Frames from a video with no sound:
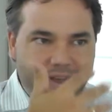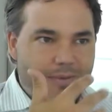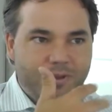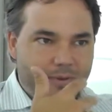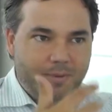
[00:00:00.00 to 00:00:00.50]
we
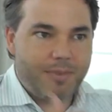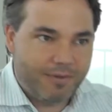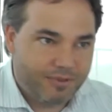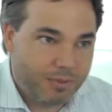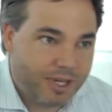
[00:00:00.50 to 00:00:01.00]
have
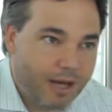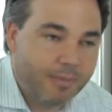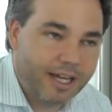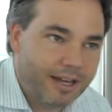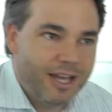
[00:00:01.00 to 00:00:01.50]
to
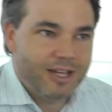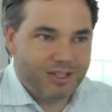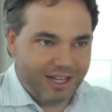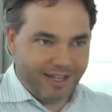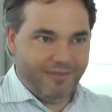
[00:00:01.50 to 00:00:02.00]
become like
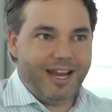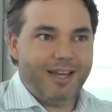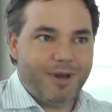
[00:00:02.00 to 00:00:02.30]
Silicon Valley.